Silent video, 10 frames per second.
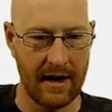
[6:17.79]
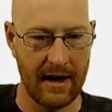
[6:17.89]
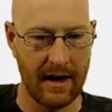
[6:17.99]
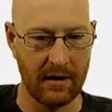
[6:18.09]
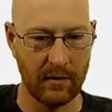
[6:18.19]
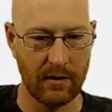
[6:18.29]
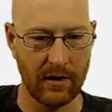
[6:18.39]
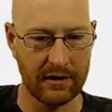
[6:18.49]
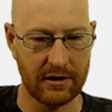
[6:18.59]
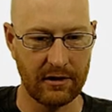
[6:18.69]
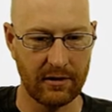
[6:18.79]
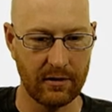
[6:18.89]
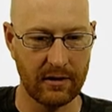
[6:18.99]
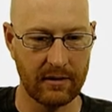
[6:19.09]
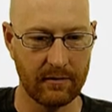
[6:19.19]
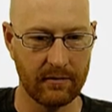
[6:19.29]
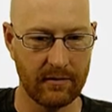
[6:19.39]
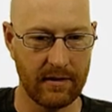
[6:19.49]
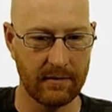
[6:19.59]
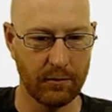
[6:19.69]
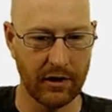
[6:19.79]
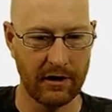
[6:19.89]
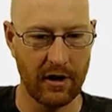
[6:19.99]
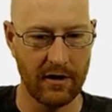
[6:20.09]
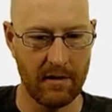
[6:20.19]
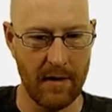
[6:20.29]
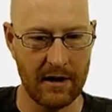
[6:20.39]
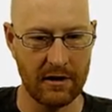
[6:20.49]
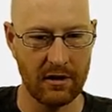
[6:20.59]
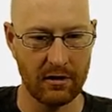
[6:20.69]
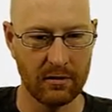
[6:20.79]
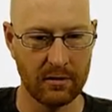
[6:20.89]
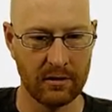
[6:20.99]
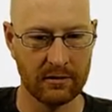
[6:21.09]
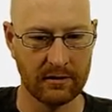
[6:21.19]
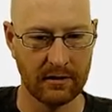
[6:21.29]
And we want to put it on the menu